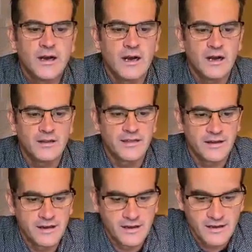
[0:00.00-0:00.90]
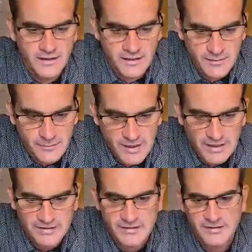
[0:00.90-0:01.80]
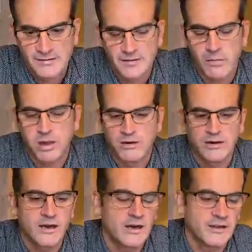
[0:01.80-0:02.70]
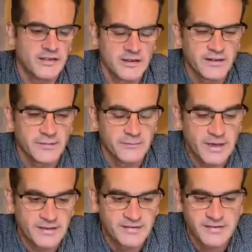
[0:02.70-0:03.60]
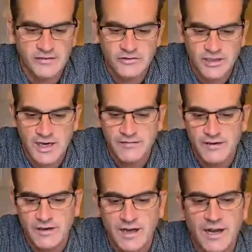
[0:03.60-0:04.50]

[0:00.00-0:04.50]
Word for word: Arthur the bus Arthur the bus driver.